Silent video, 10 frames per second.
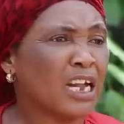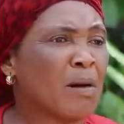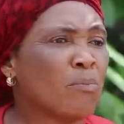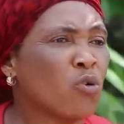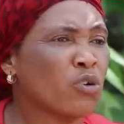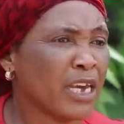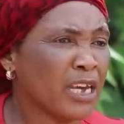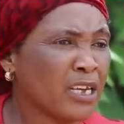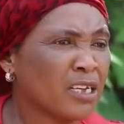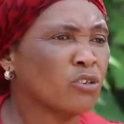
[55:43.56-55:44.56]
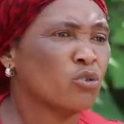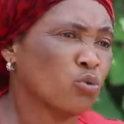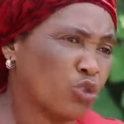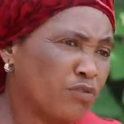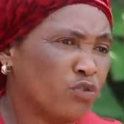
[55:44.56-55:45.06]
Tell Mamo, okay,
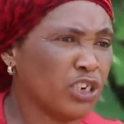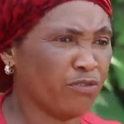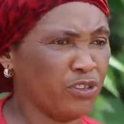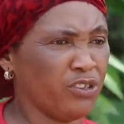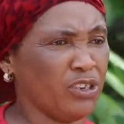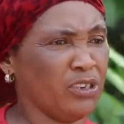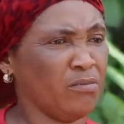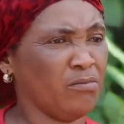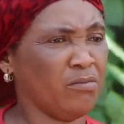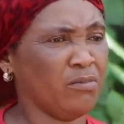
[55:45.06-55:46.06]
to give you the fish.